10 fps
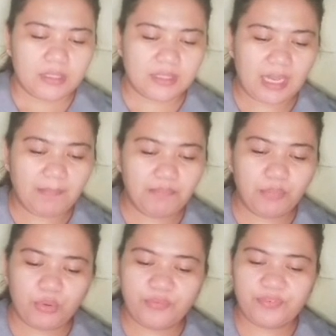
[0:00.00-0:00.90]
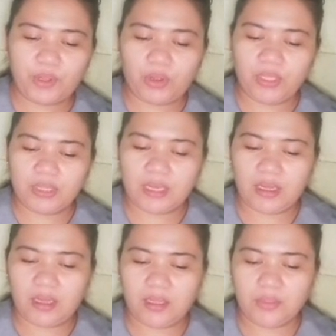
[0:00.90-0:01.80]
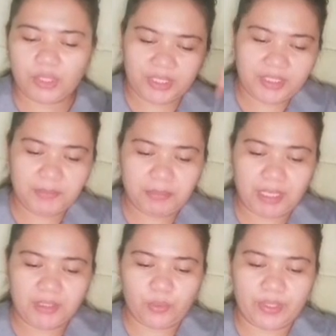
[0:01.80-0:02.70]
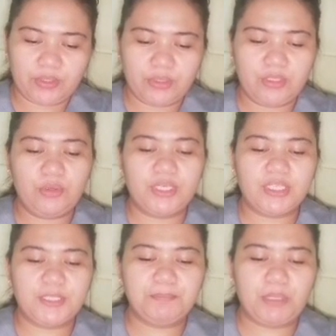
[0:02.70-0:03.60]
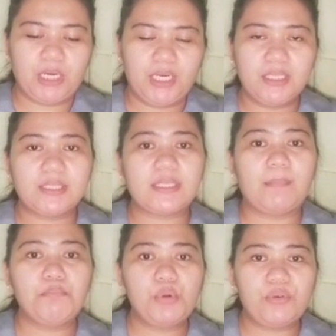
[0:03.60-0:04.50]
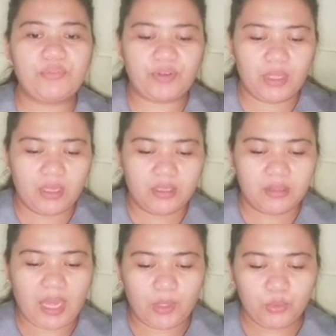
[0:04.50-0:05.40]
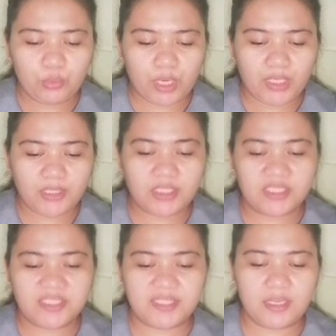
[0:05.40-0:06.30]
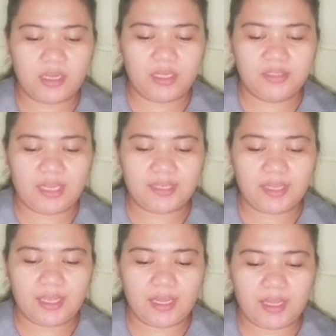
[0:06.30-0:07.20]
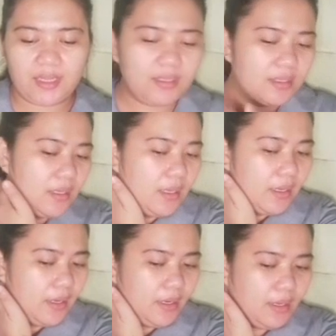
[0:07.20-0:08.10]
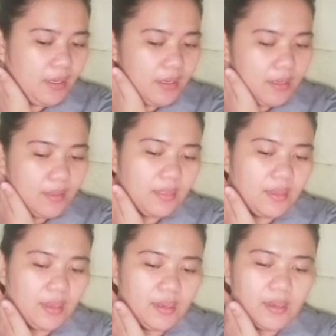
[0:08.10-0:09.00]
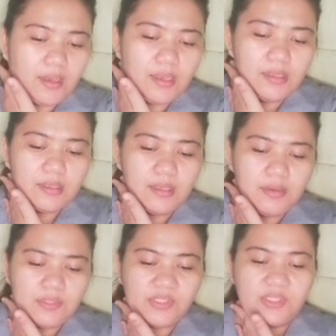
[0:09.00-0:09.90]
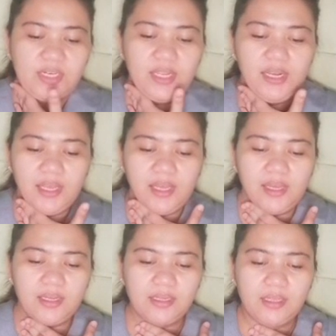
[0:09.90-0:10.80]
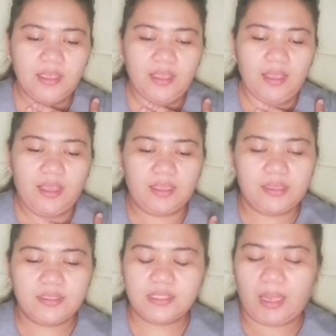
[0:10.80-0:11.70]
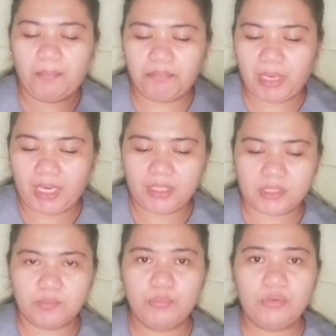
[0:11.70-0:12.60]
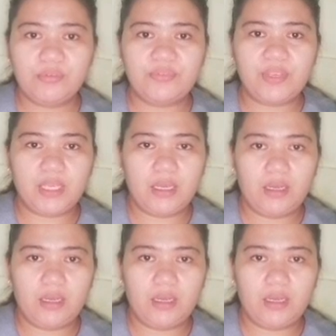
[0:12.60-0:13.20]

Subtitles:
Some move on the northern part, going to the northern part. Some move downwards, such as the Antarctica, and then Australia. And then some parts move